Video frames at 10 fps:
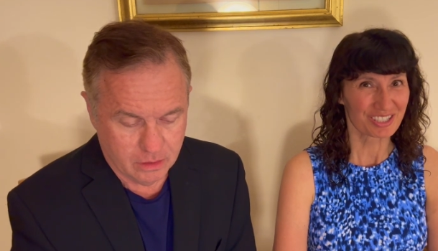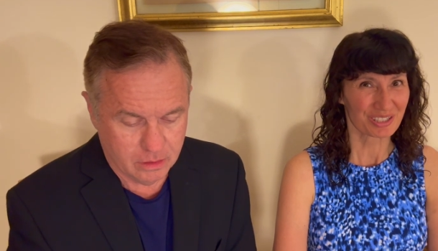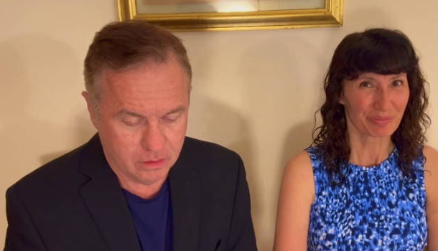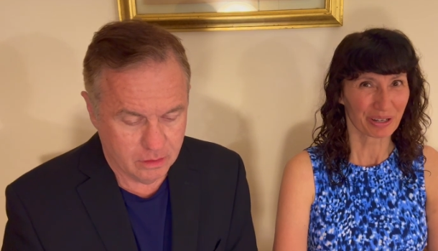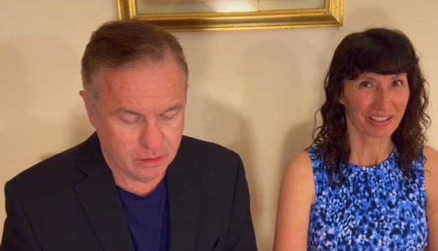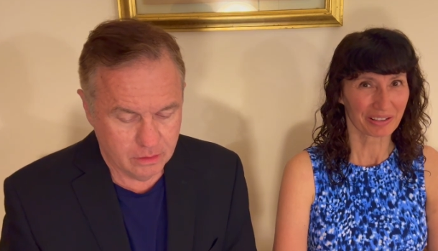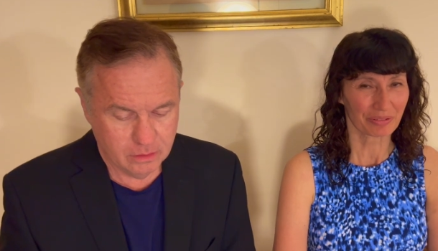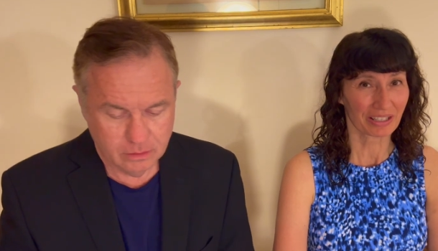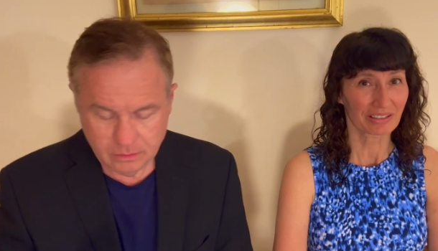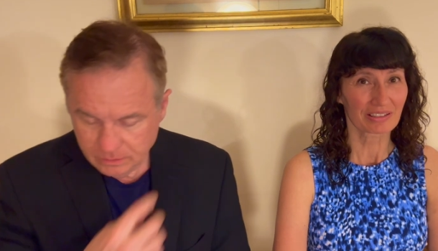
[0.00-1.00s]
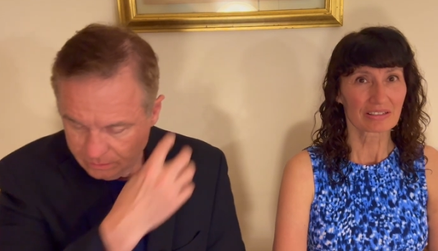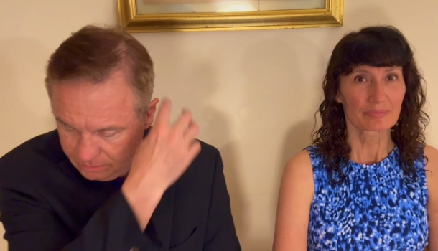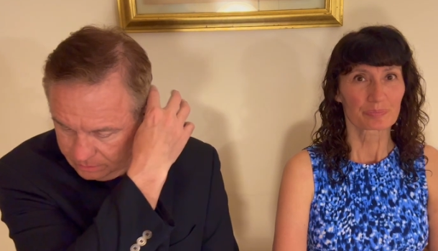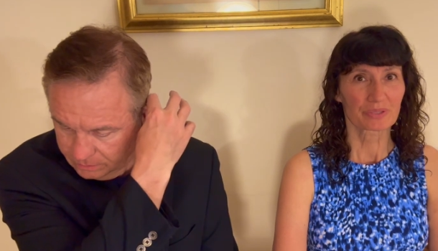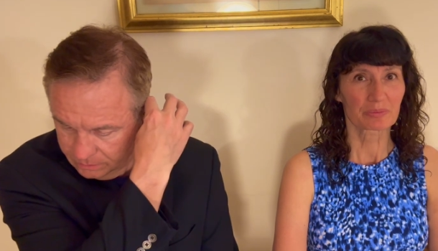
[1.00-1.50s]
Speaker 1: the market, right?
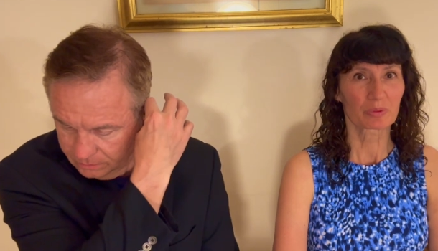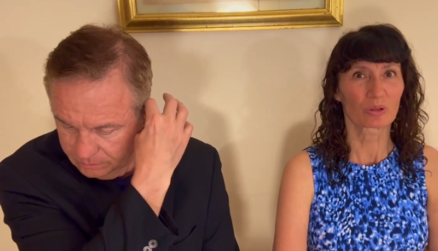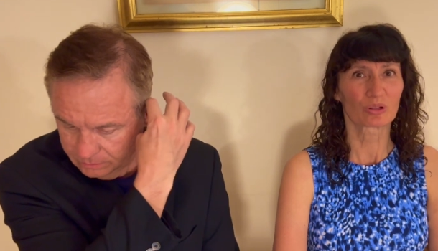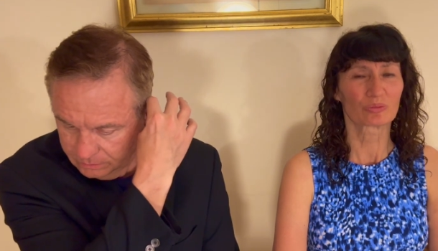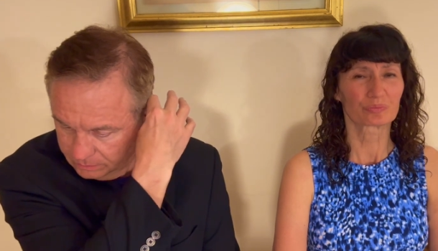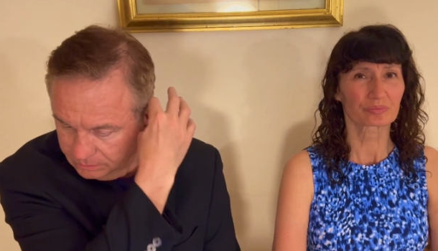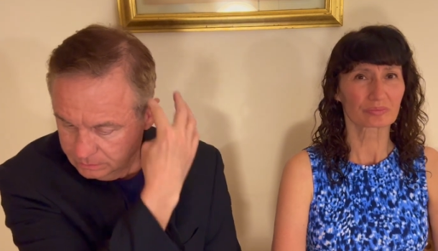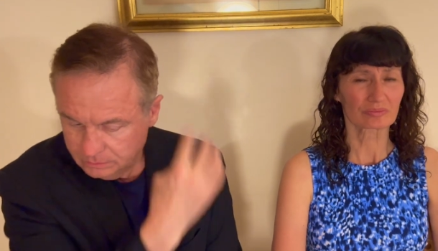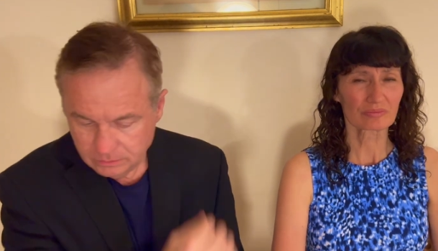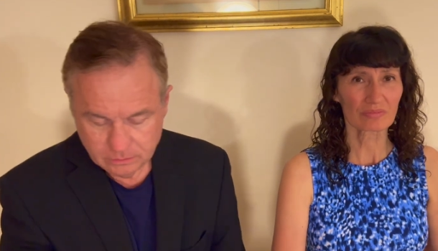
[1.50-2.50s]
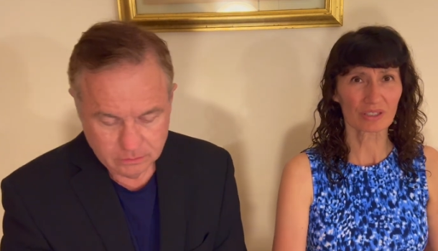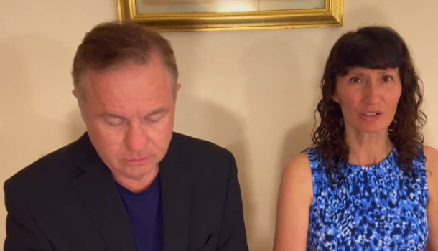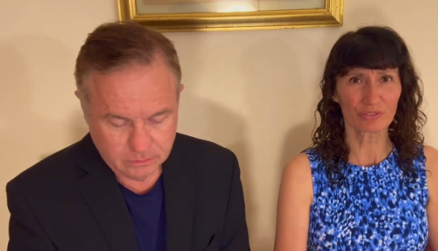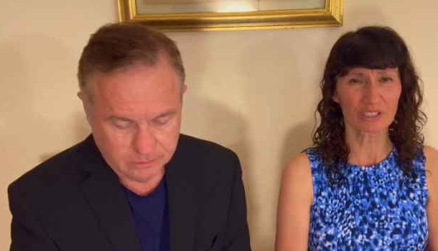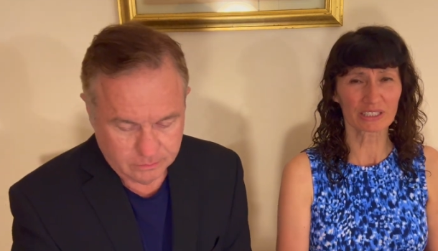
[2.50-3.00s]
People
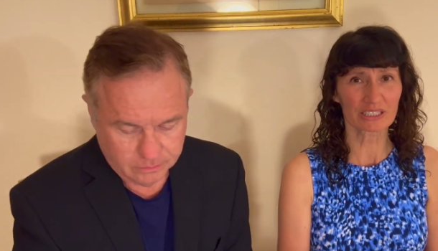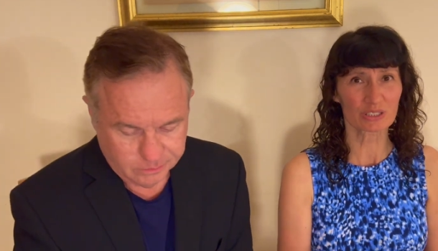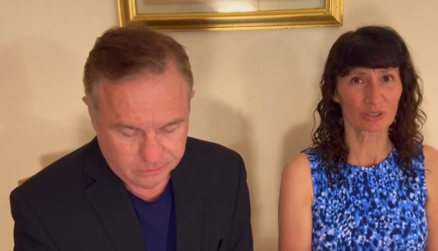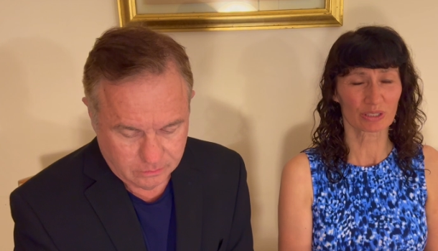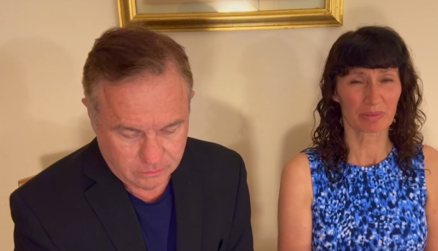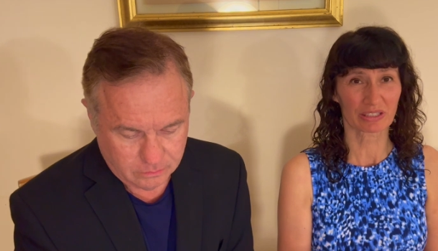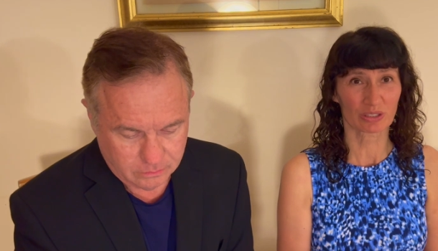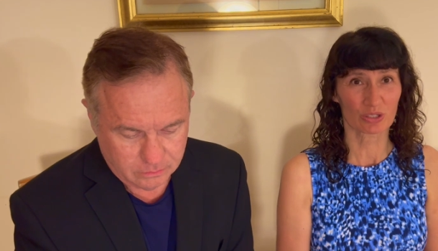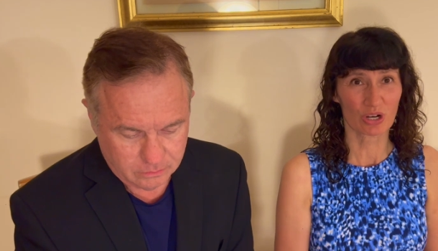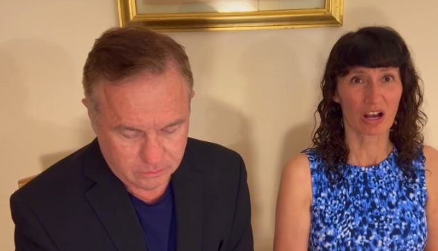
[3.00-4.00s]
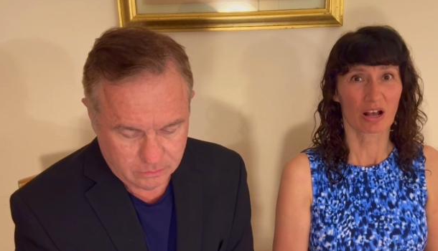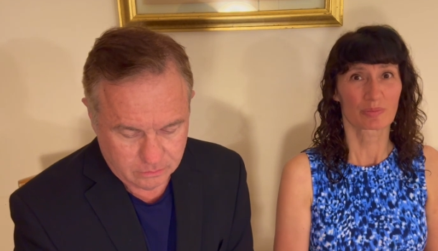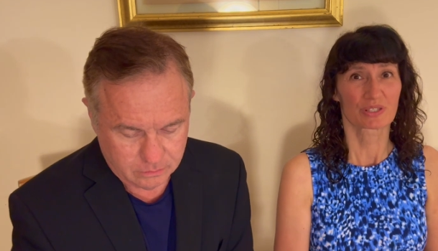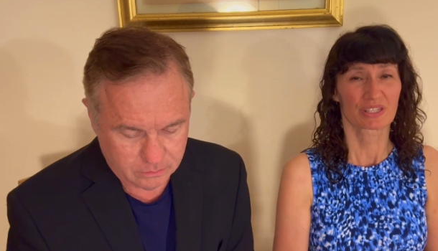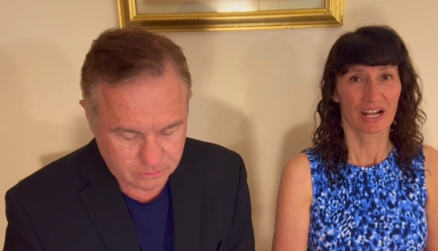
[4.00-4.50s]
feeling uncertain about their
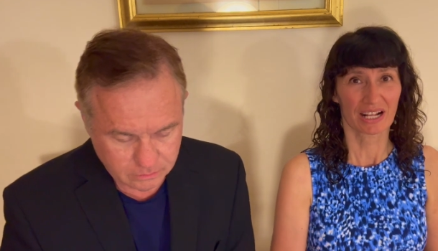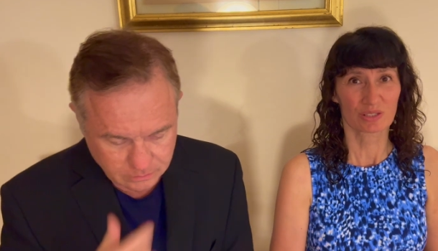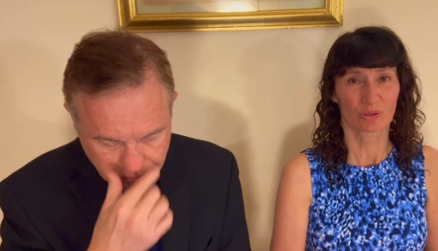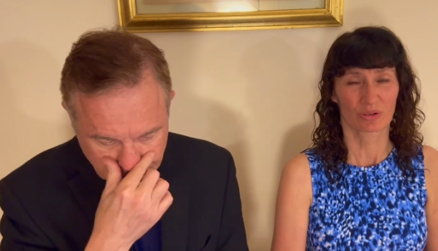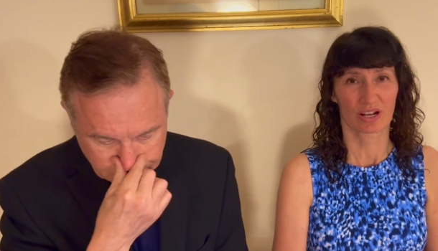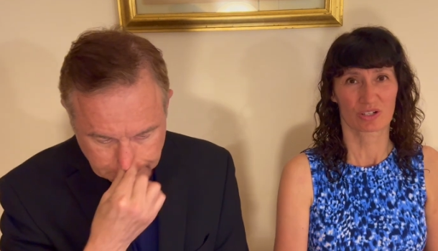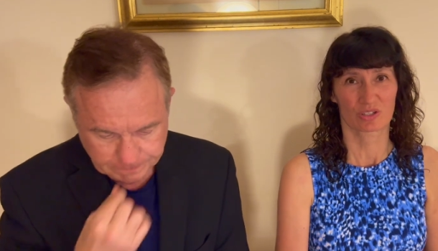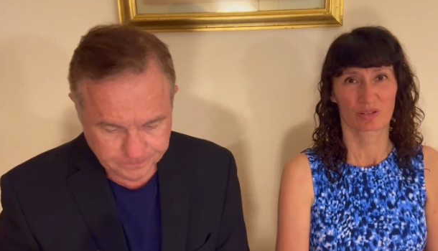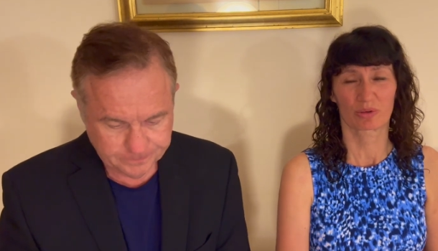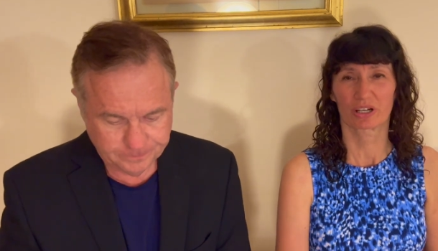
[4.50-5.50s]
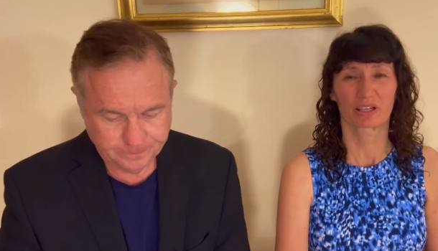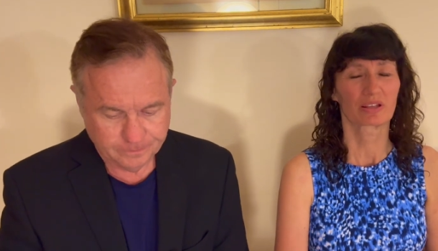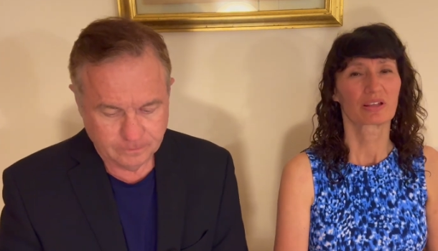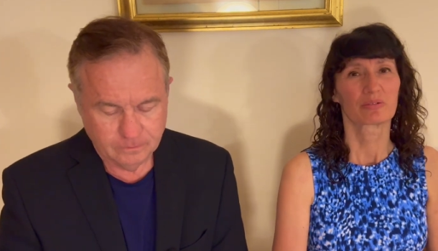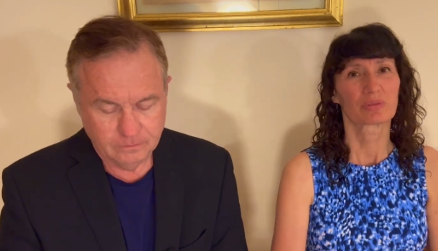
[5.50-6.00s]
jobs, that's what crashes the market,
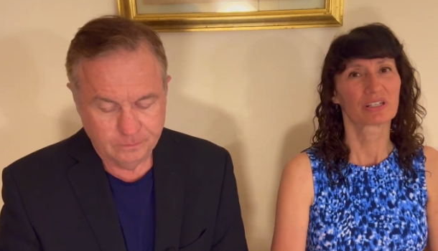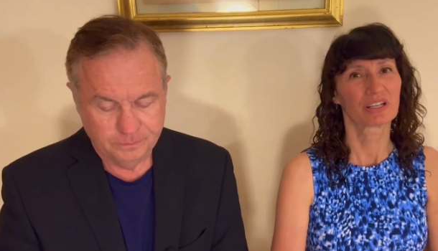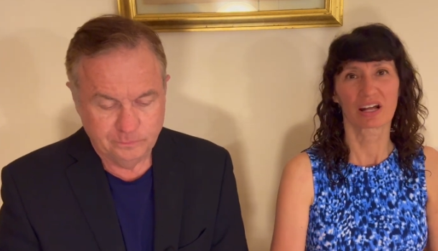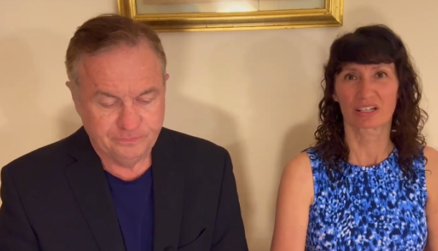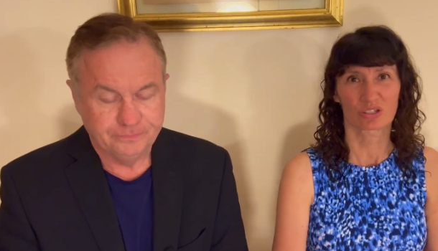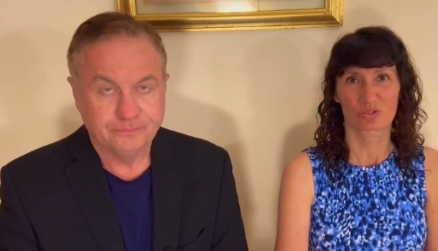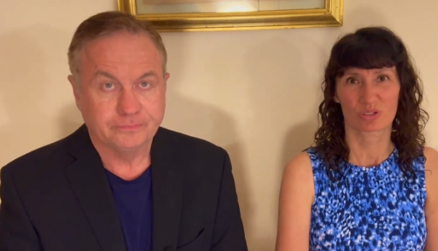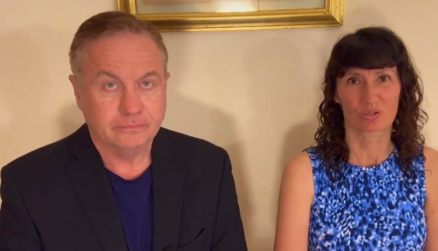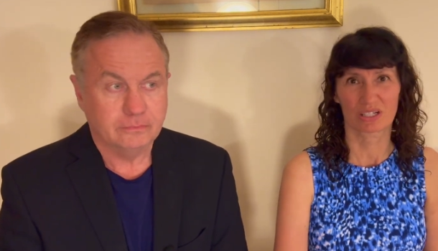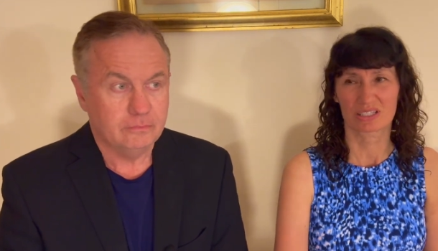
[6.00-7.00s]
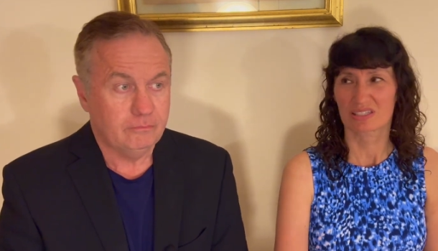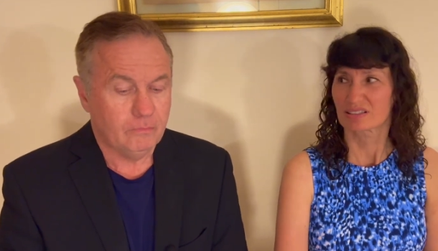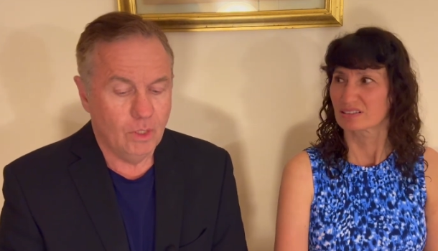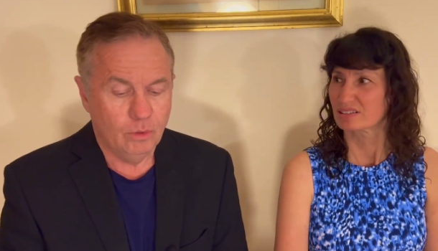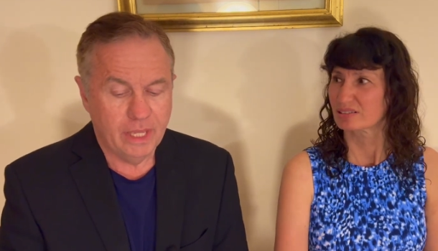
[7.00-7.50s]
but not interest rates.
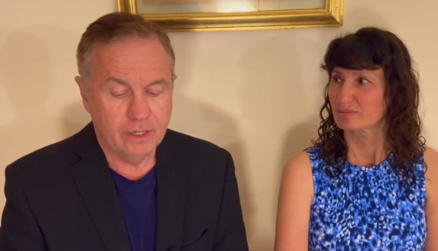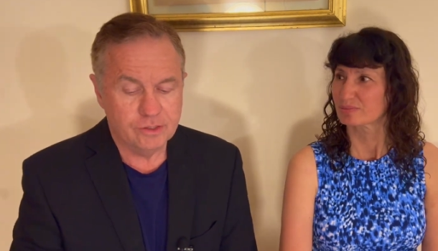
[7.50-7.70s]
Speaker 2: Okay, here's